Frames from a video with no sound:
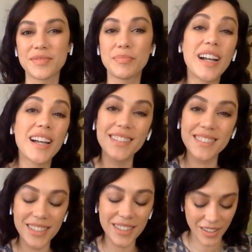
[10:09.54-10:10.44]

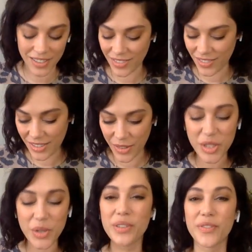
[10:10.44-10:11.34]
But, we
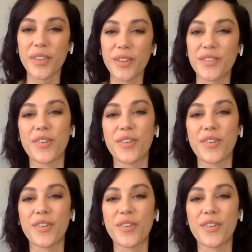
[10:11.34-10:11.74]
do it for the